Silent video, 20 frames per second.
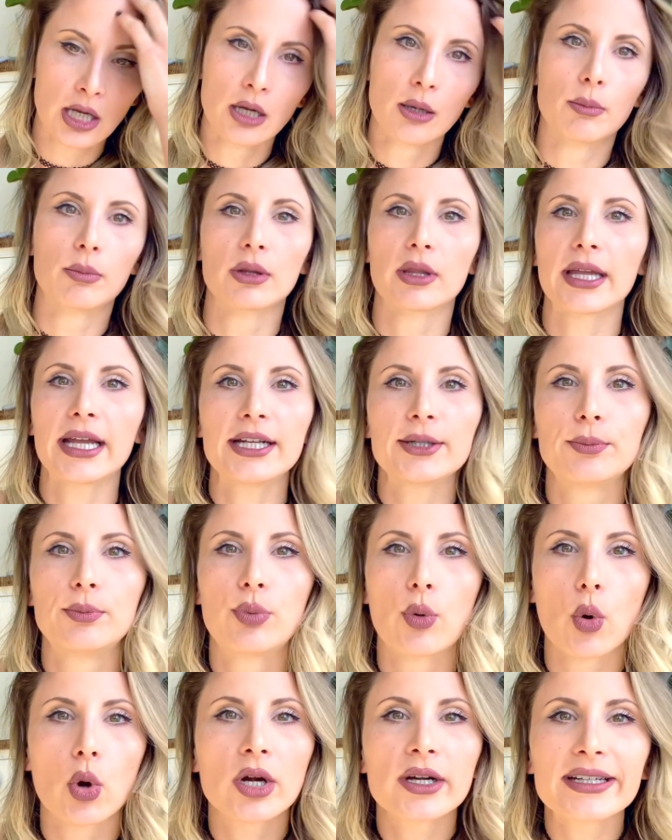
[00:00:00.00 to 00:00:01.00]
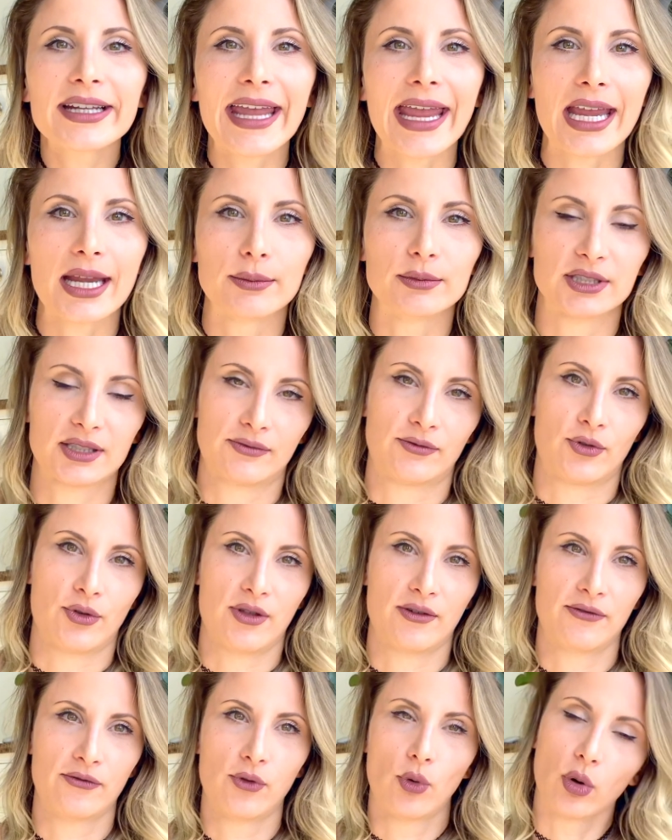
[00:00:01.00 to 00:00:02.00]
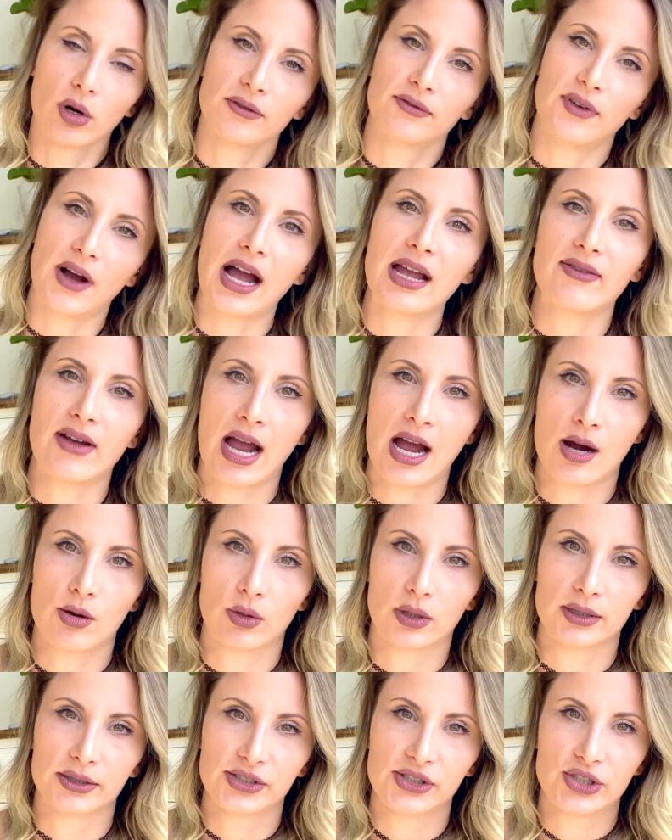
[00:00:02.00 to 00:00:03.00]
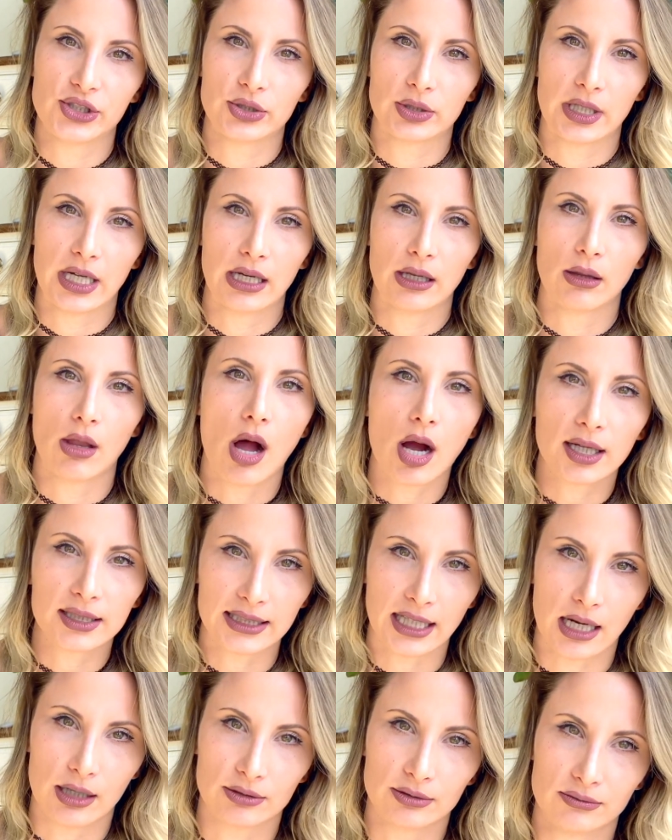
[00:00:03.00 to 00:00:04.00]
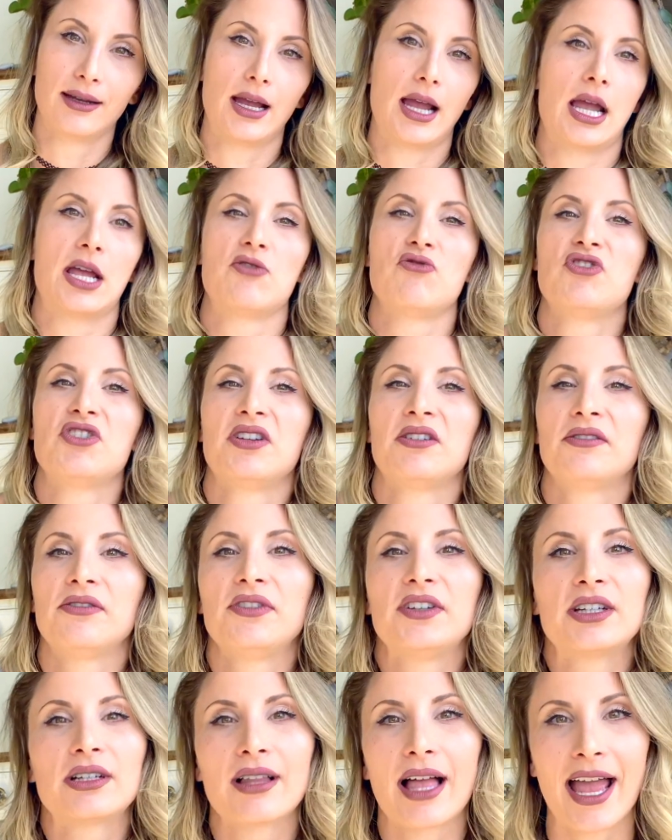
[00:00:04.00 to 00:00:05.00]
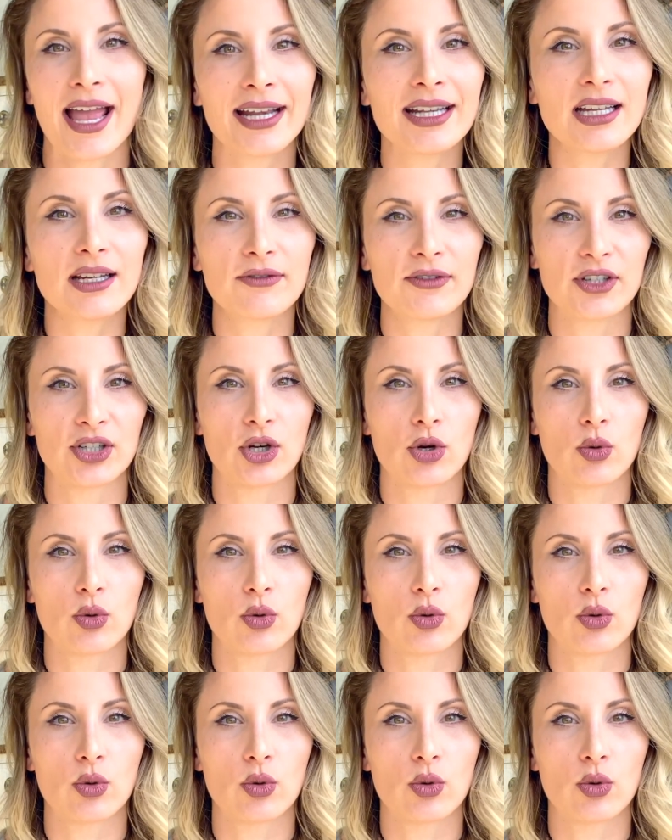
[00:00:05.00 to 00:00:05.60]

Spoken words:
played board games for the 4 or 5 hours during lockdown and didn't feel any fear